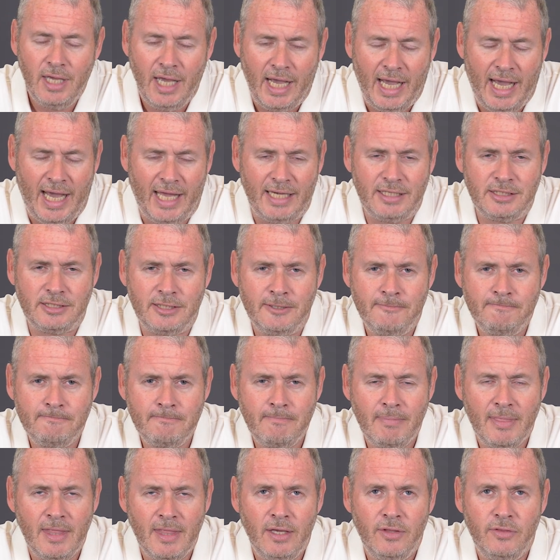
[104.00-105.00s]
And
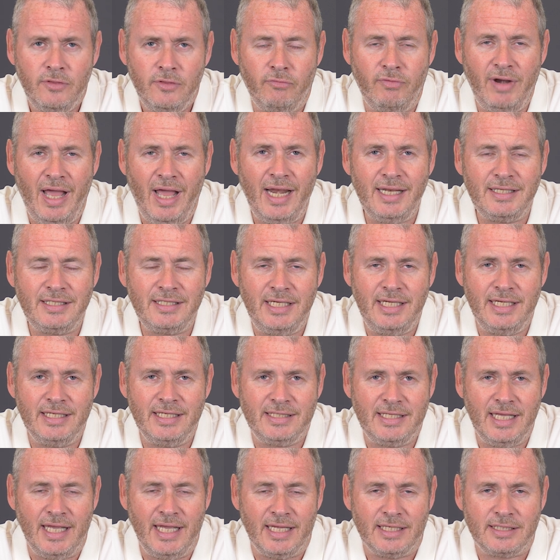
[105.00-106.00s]
the reality
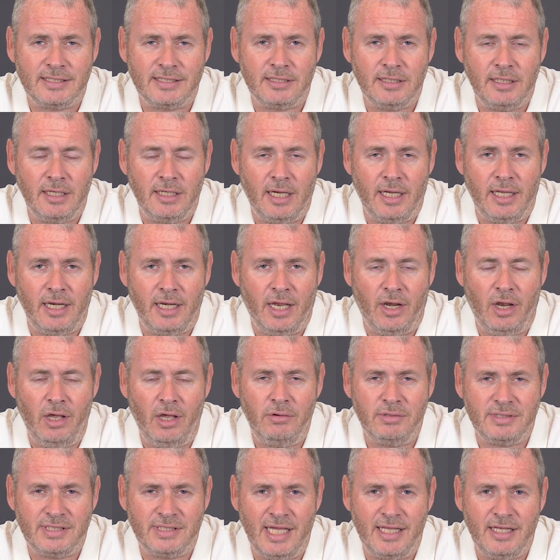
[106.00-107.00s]
is this, and I
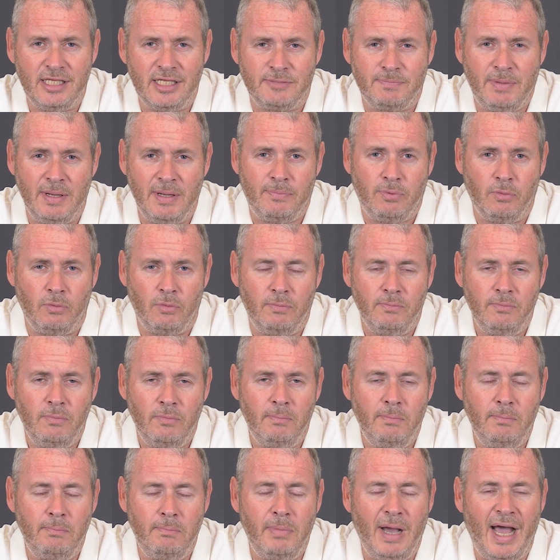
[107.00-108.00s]
always say this to people,
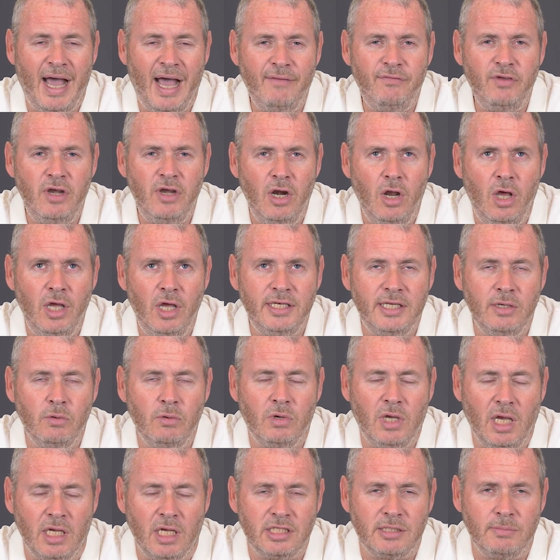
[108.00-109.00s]
having an ideal
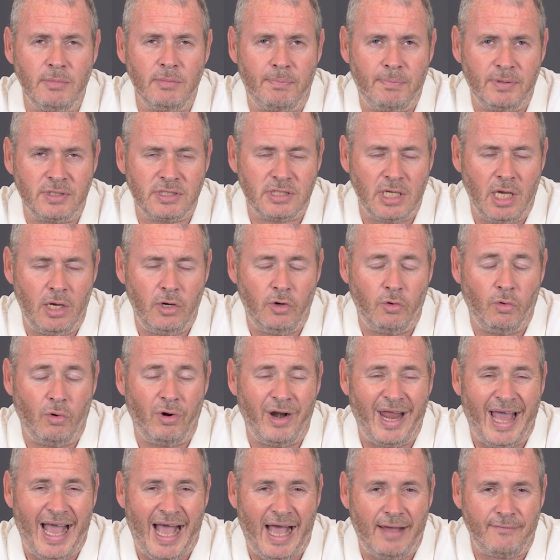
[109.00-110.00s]
customer persona or
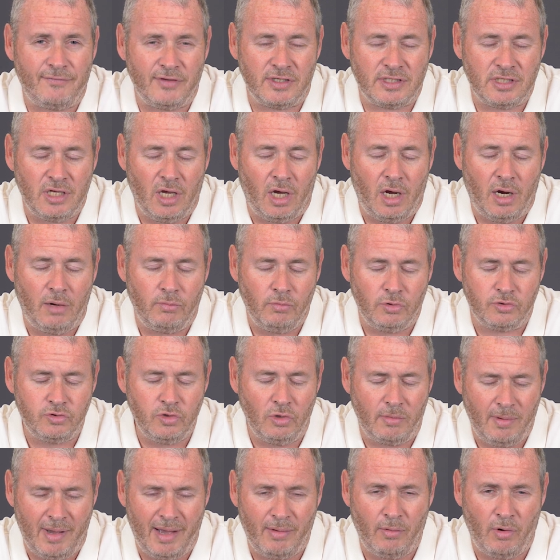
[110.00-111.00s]
an avatar, and we'll
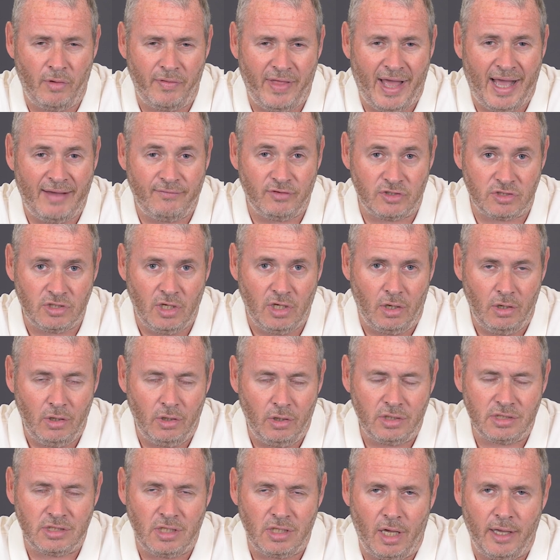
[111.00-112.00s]
talk about what the avatar
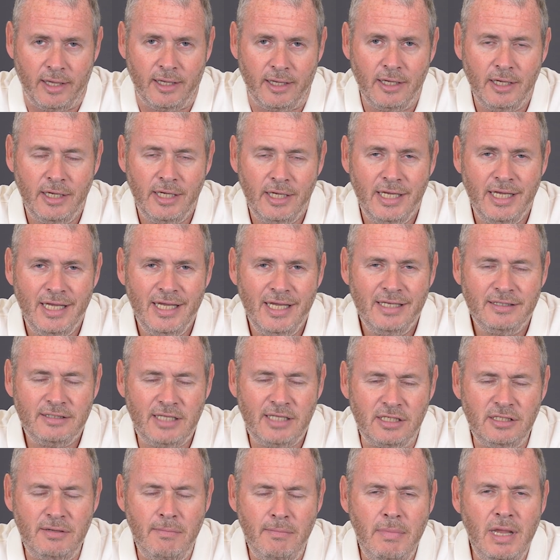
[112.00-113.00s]
looks like,
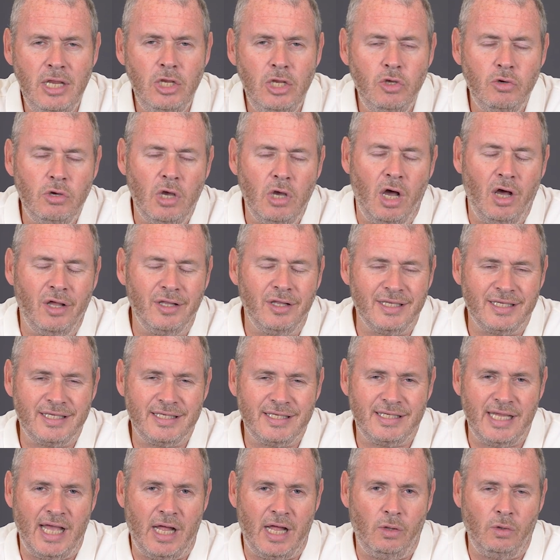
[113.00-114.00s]
doesn't mean you can't
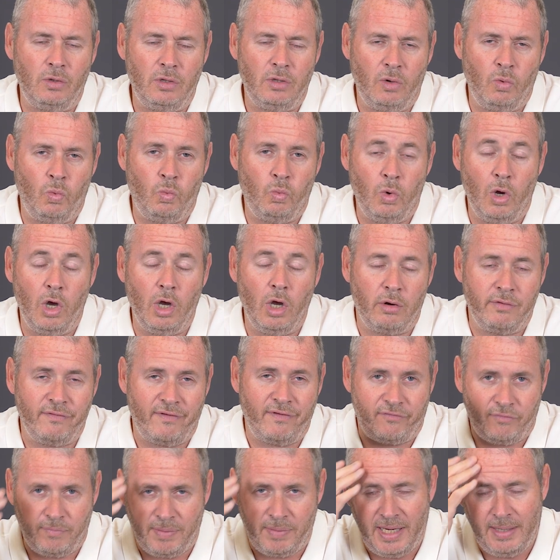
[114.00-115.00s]
sell or work with
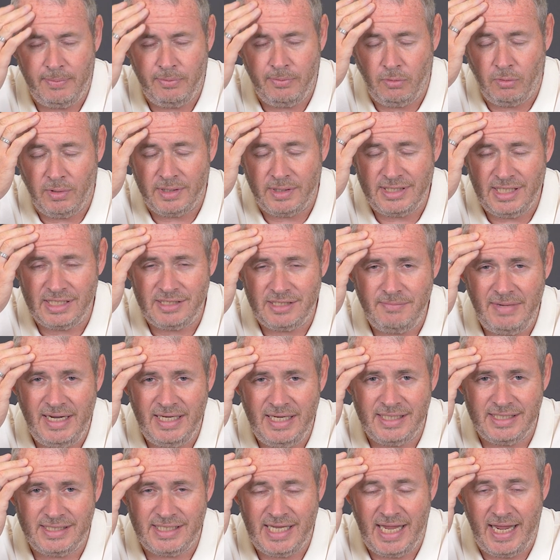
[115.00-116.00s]
other people. It doesn't mean
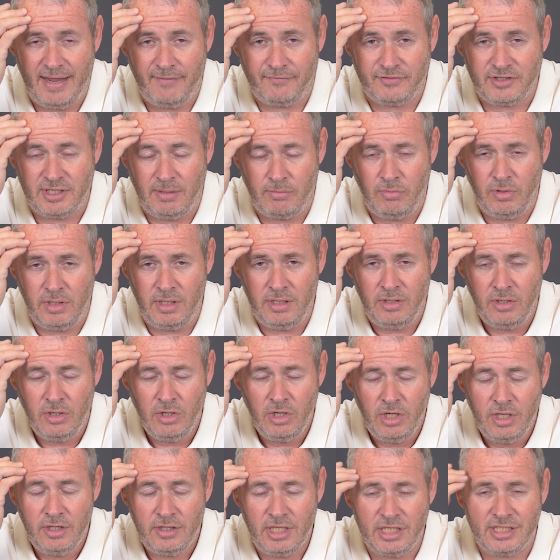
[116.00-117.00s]
to say if someone
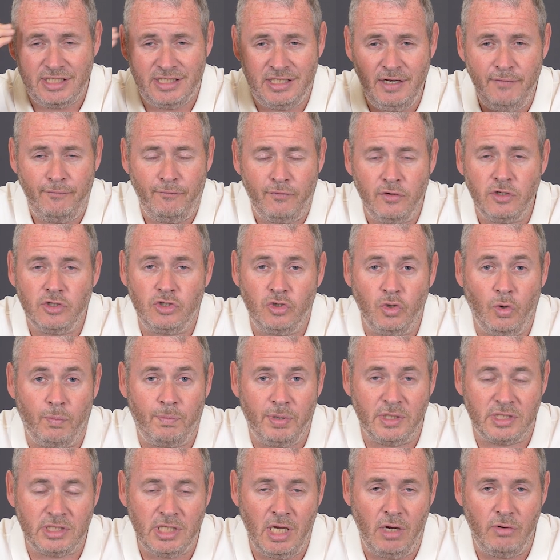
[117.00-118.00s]
that's different to your
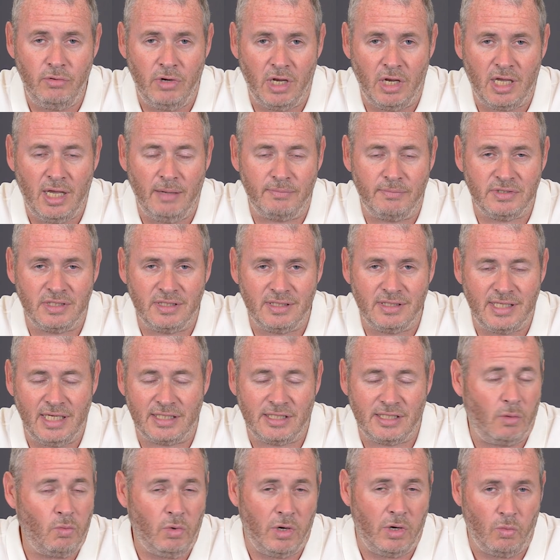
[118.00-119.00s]
persona comes and
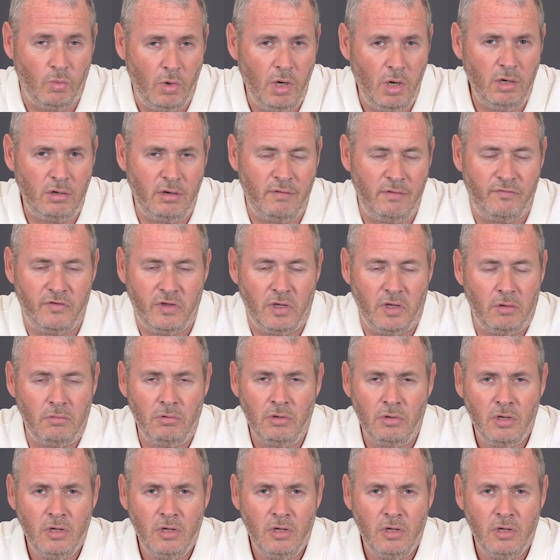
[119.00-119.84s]
says, I want to work with you,